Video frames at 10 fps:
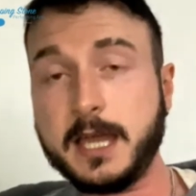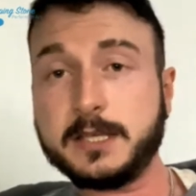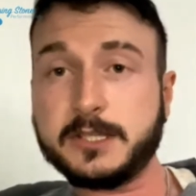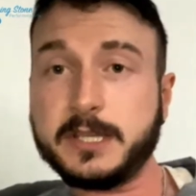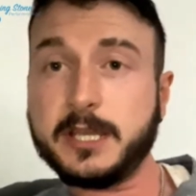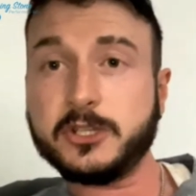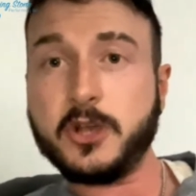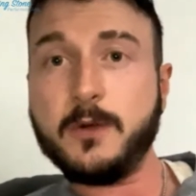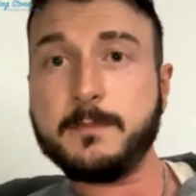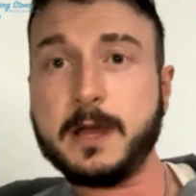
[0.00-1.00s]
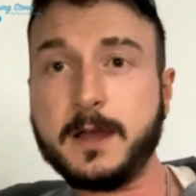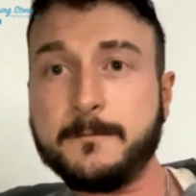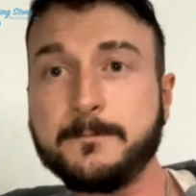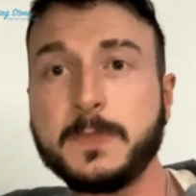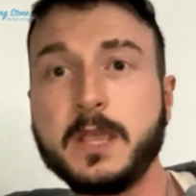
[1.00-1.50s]
and stage combat.
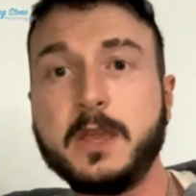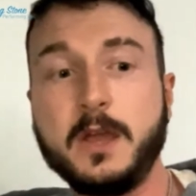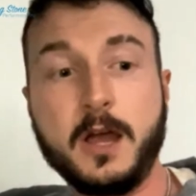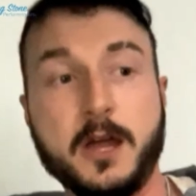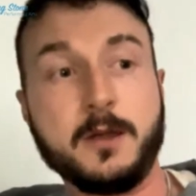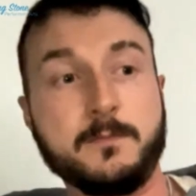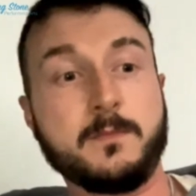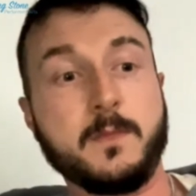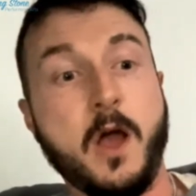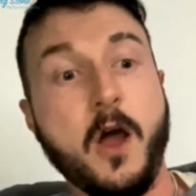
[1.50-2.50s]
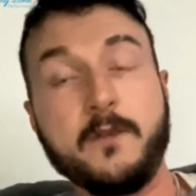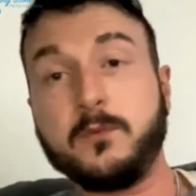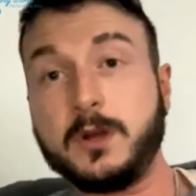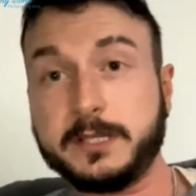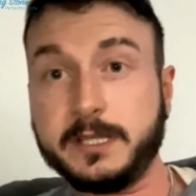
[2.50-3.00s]

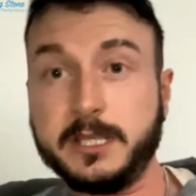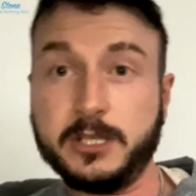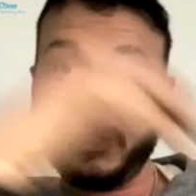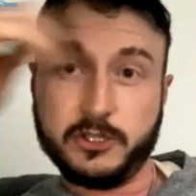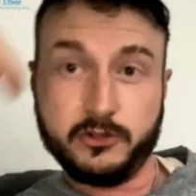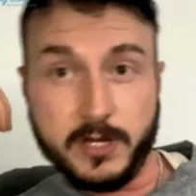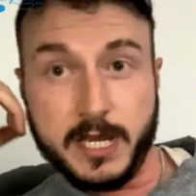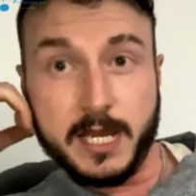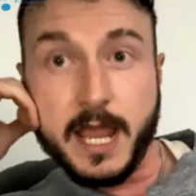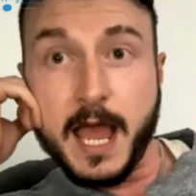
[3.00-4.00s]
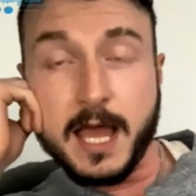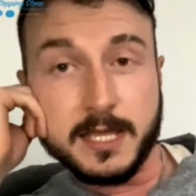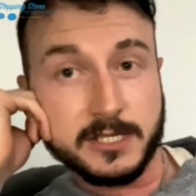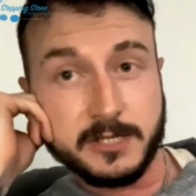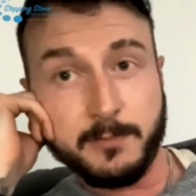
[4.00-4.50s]
I've worked in the industry
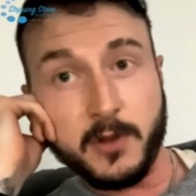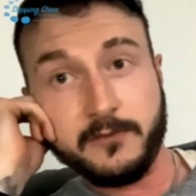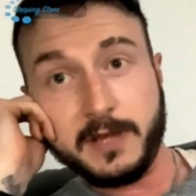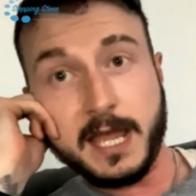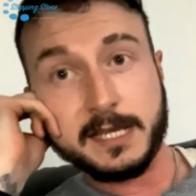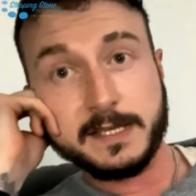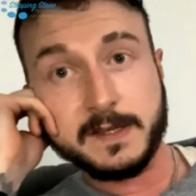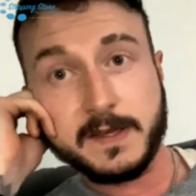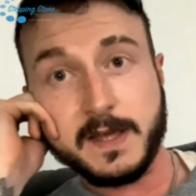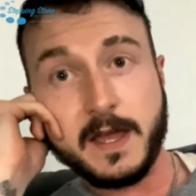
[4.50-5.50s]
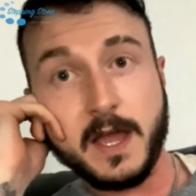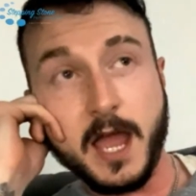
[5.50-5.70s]
as both an actor